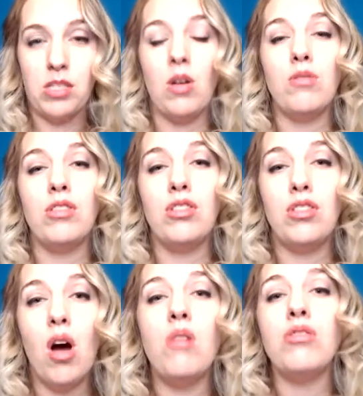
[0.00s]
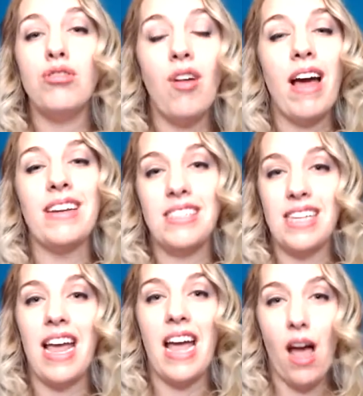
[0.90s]
So don't try to
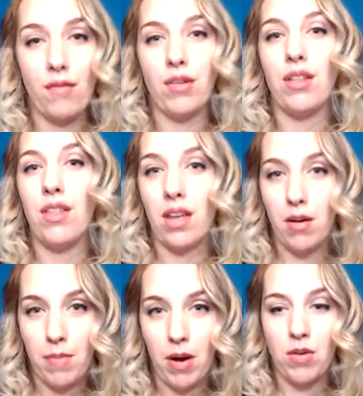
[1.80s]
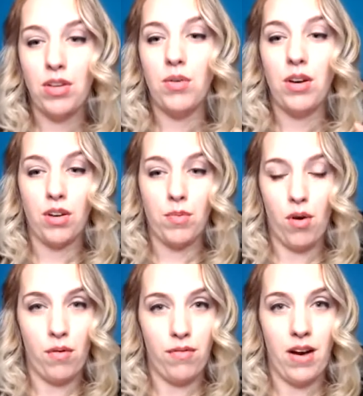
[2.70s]
say everything about you in your
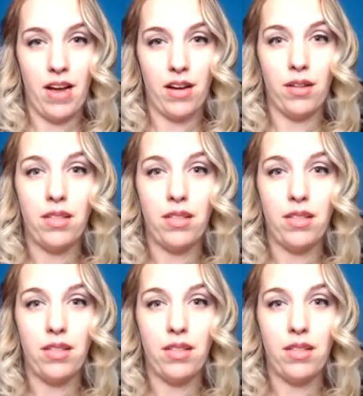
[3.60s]
profile,